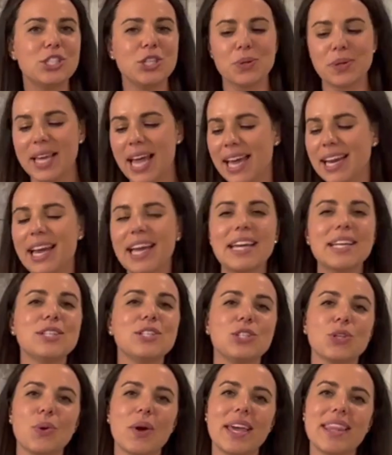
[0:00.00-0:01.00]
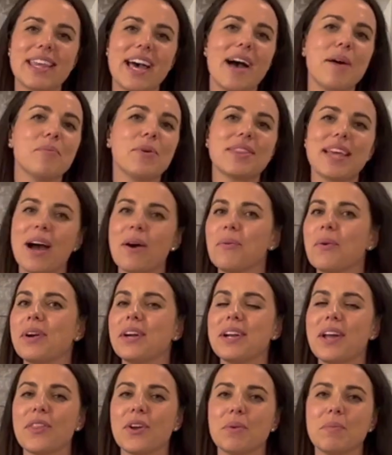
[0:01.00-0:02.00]
You cannot enjoy them without one
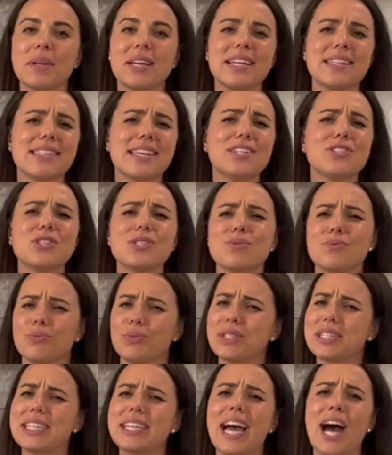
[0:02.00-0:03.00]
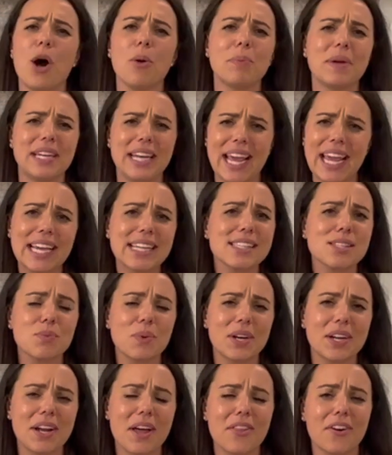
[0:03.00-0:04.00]
another because they just really help enhance
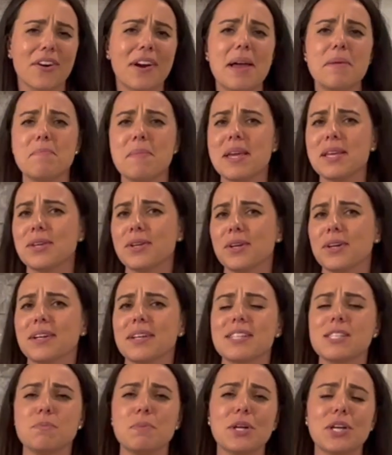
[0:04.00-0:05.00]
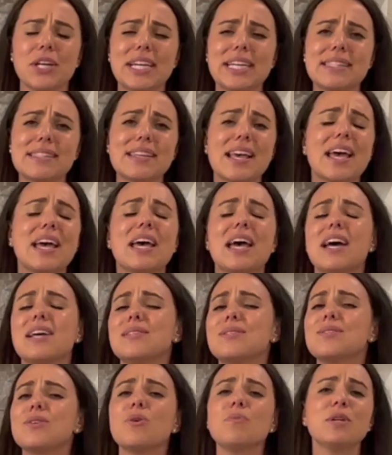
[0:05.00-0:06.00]
one another and make your experience
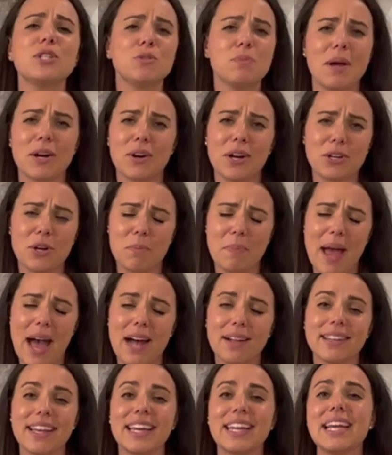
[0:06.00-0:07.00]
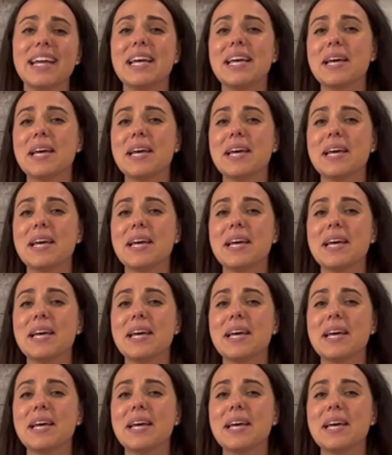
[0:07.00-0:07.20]
so much better on your palate.